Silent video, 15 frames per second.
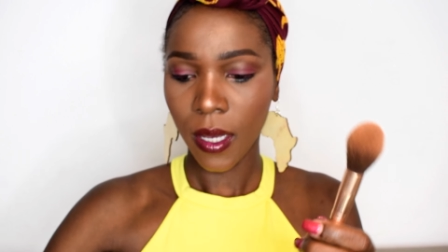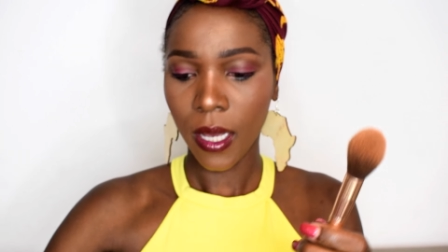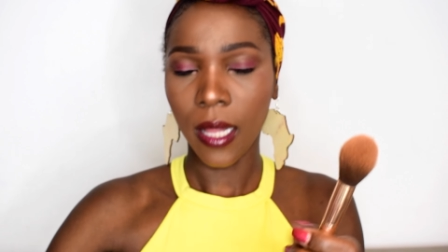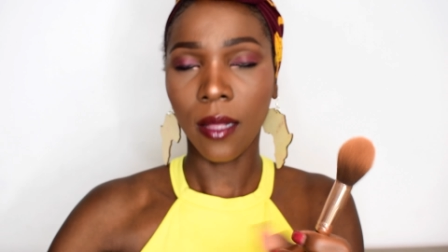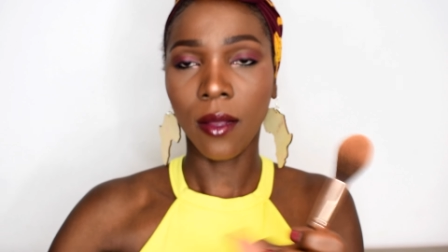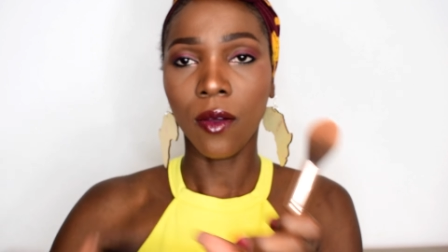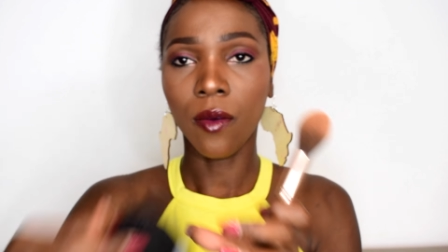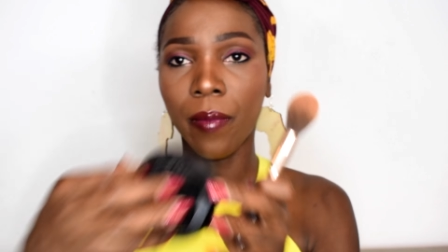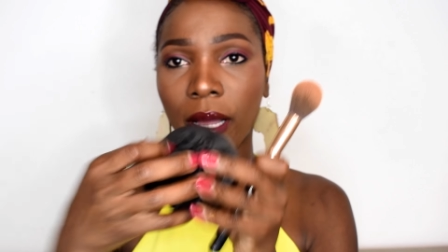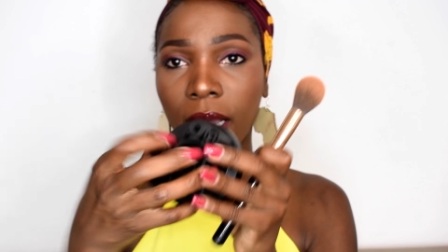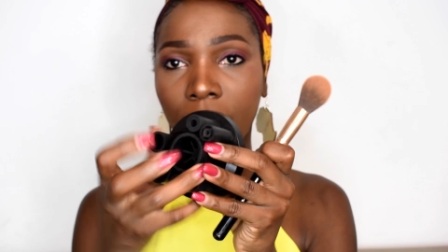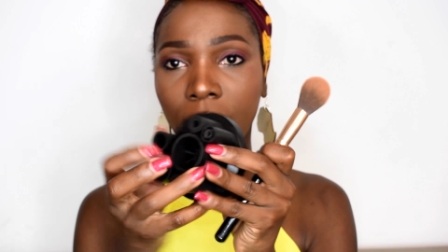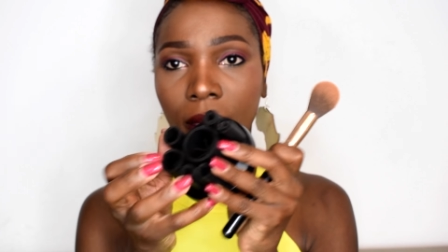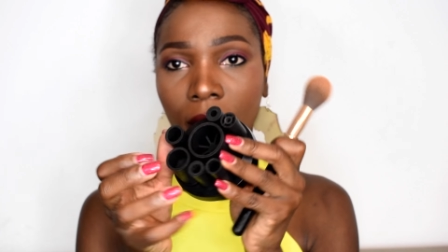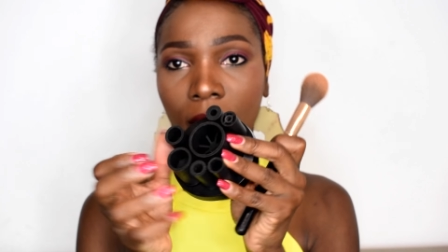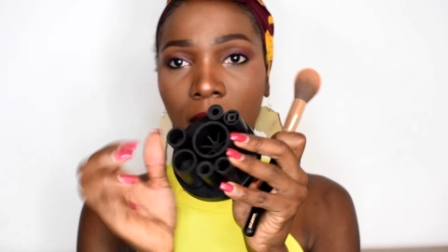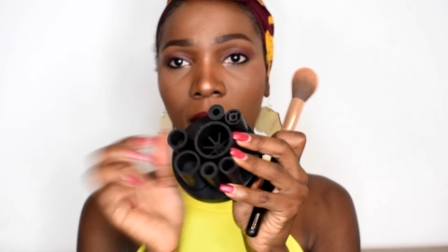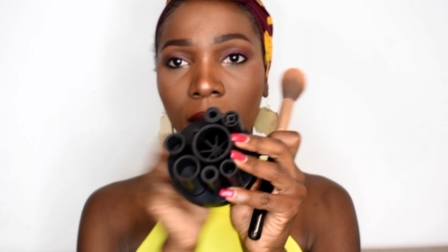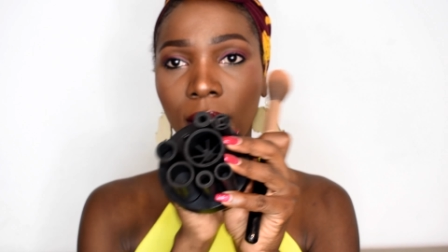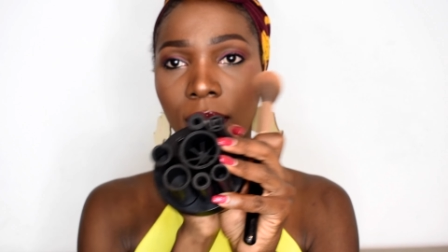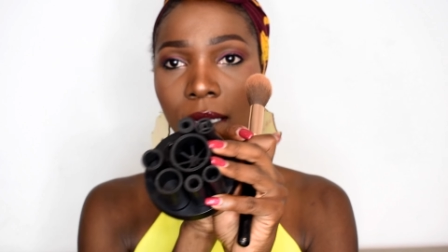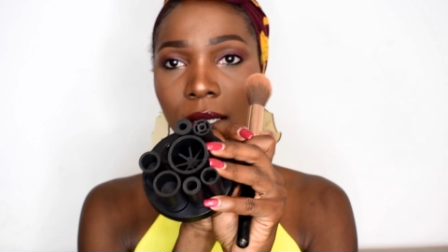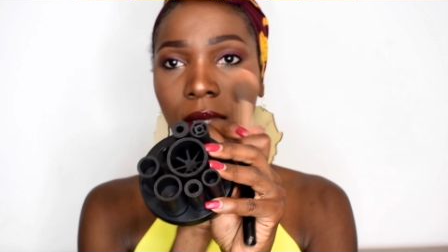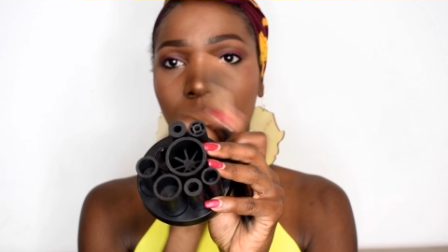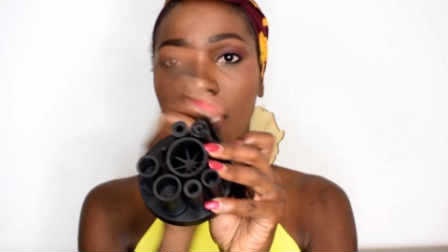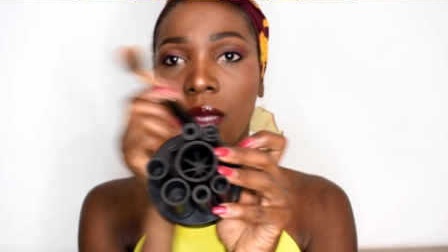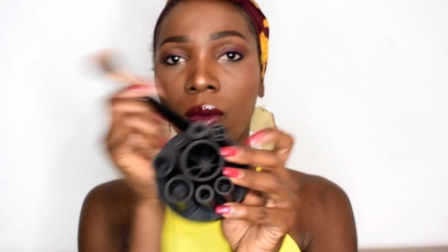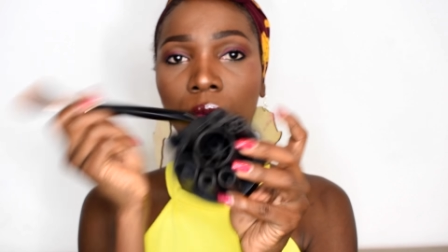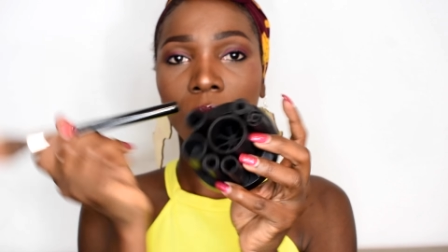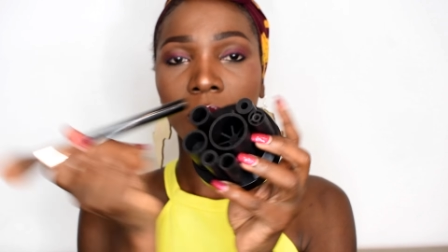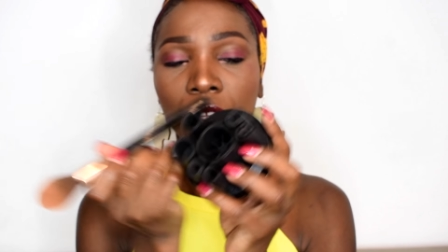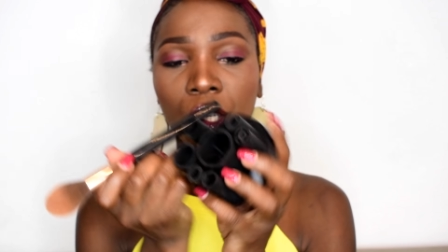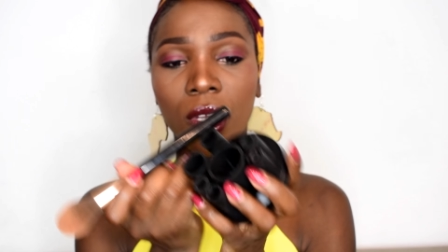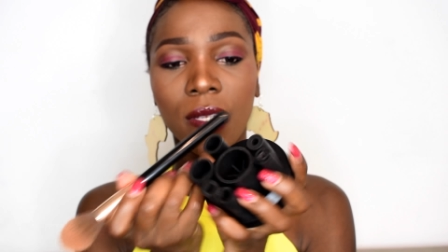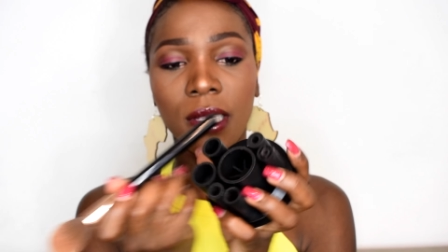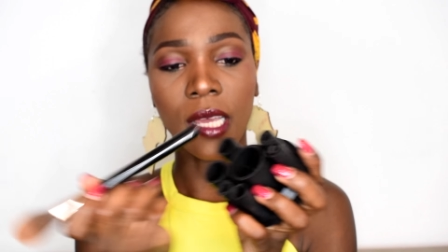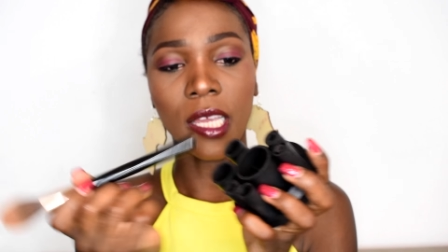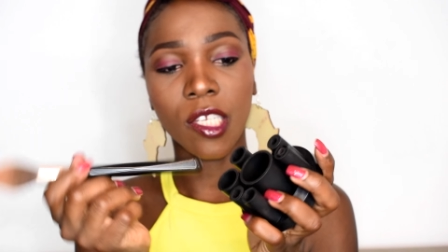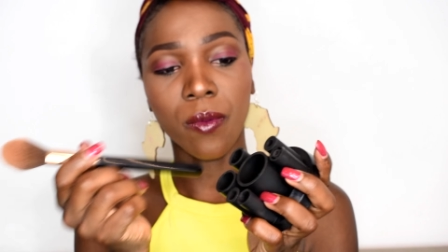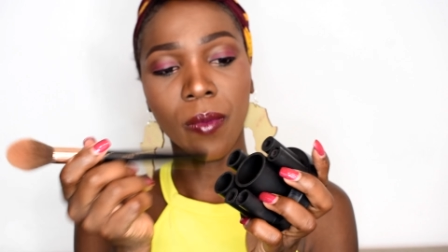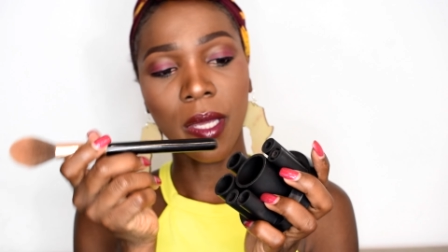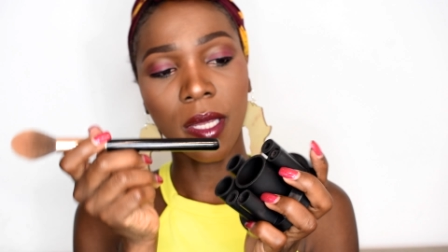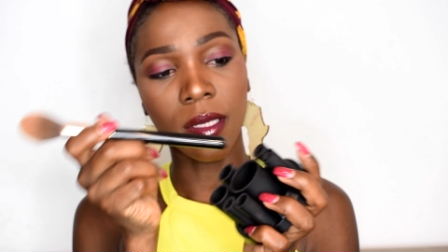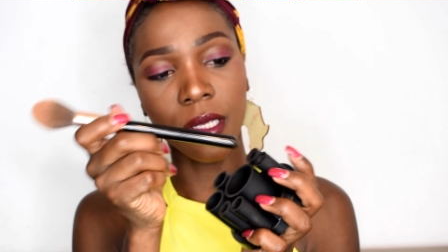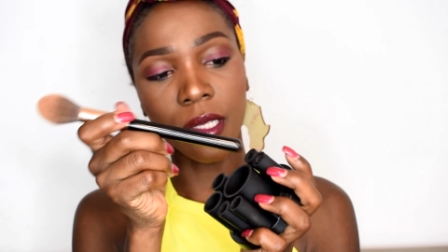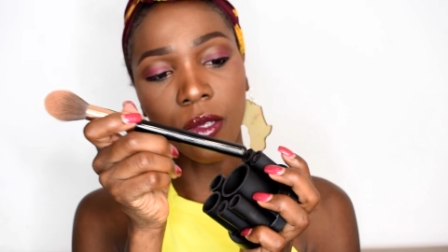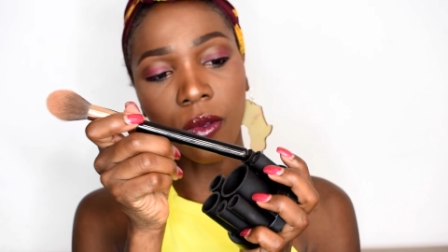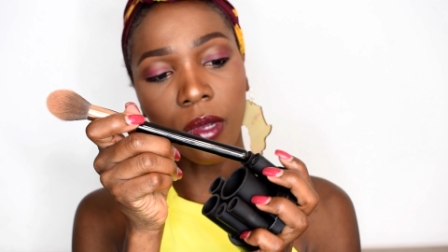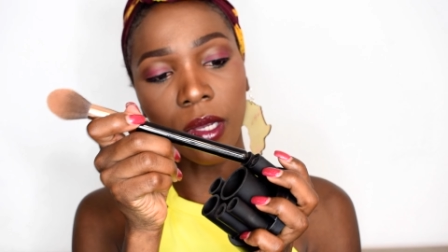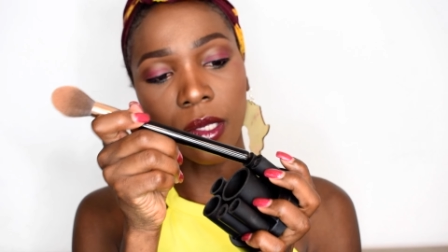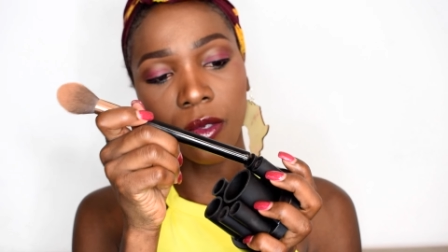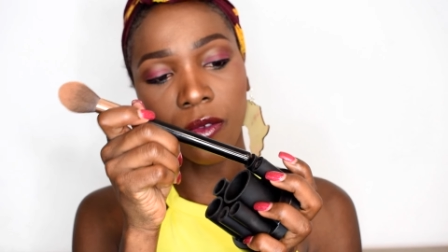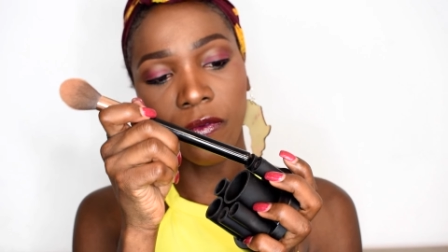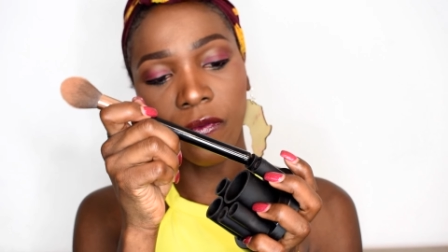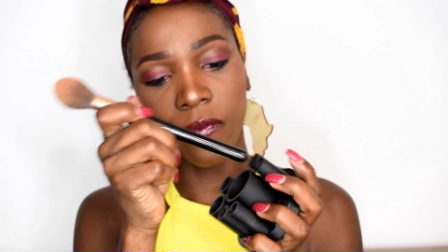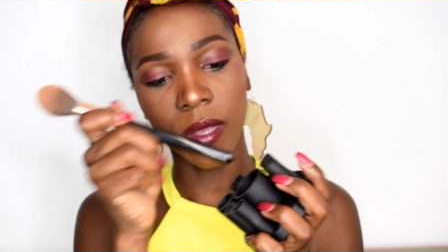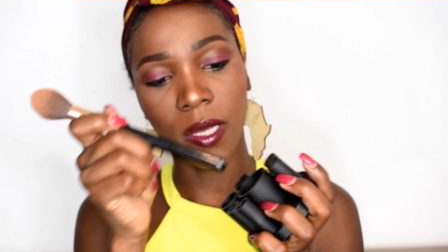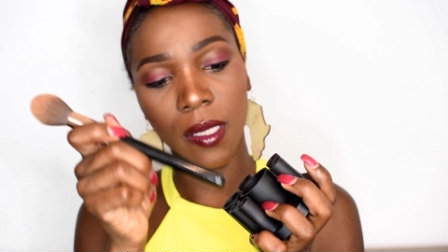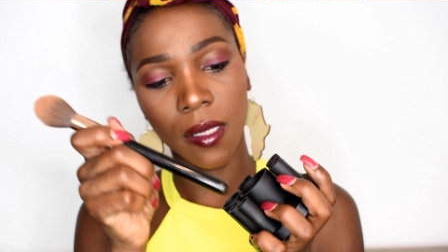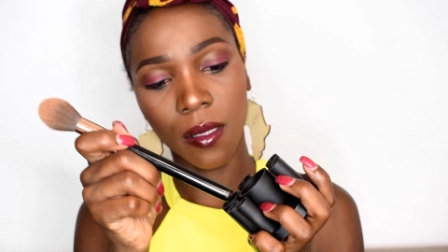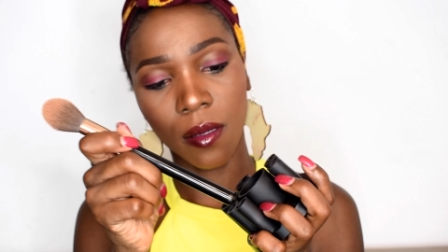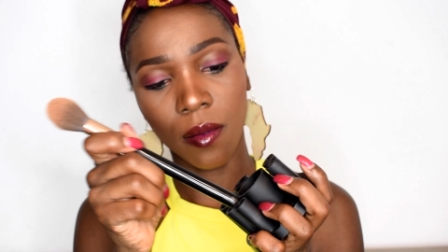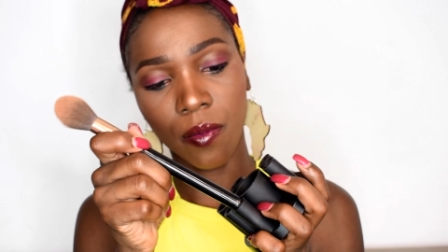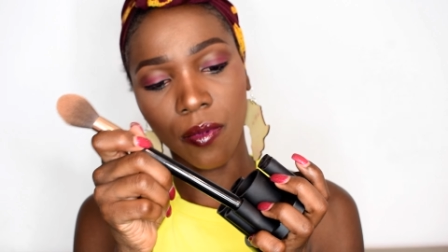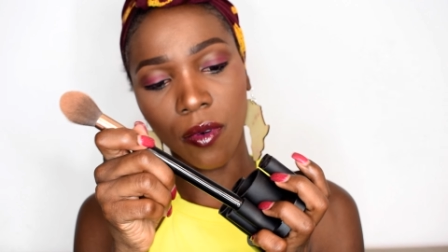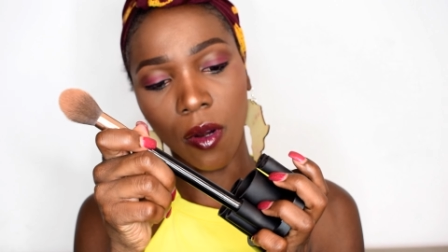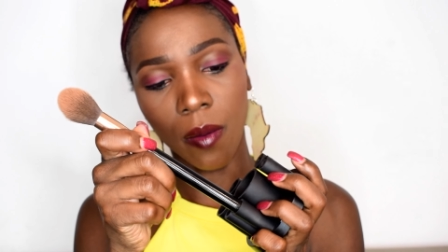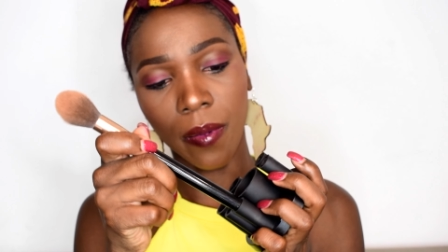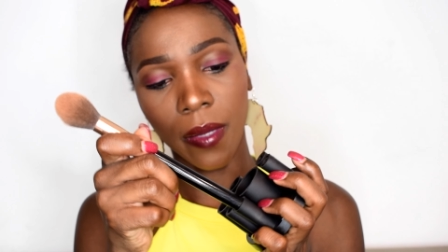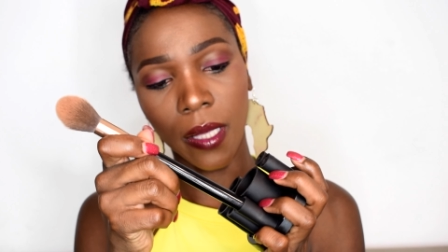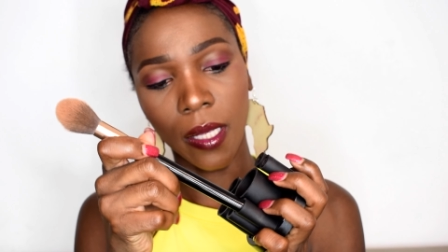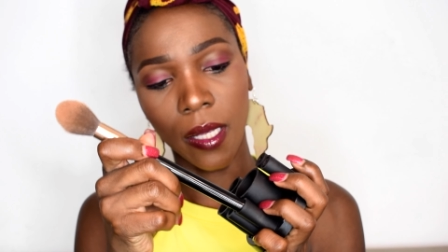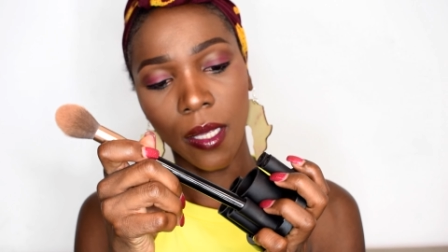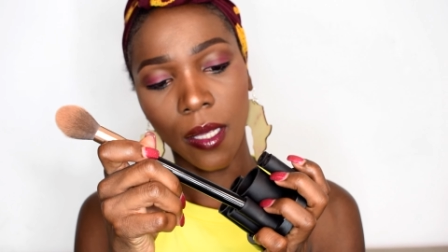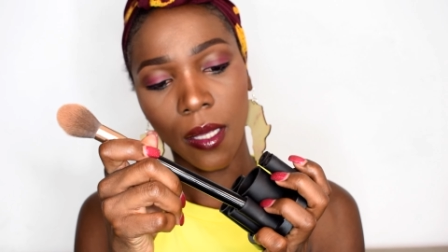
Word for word: I'll go back here and see which attachment is going to fit properly